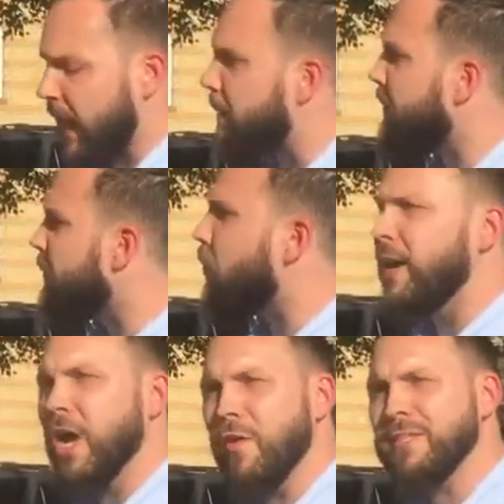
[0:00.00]
and people
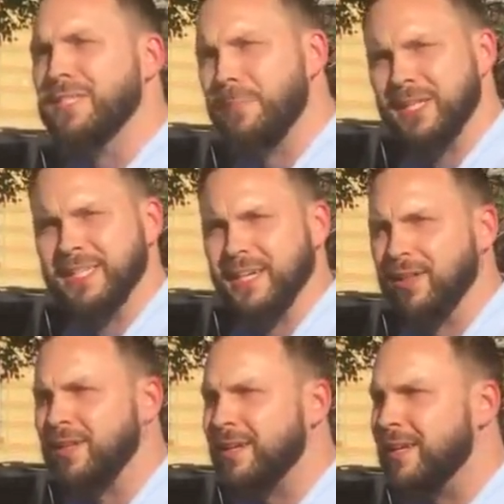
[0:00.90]
want to know if it's a big
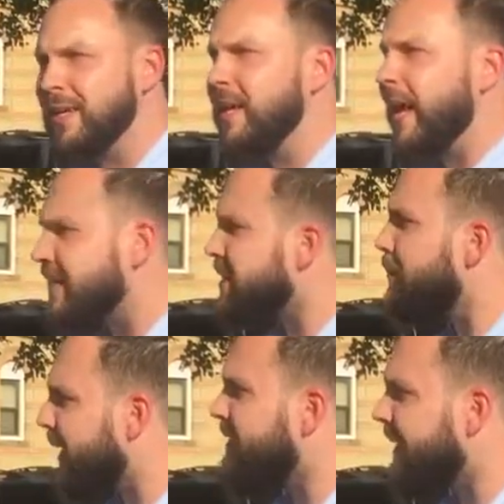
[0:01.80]
deal? It's a
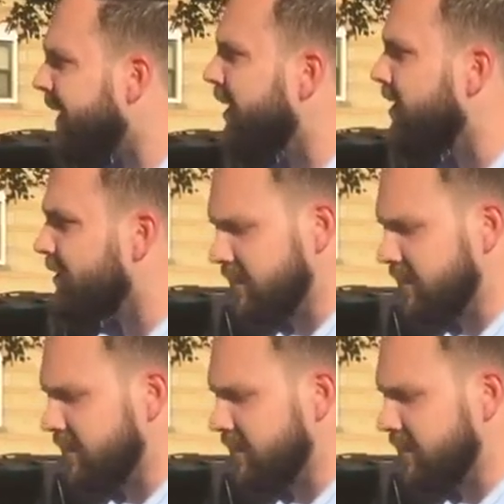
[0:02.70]
big deal.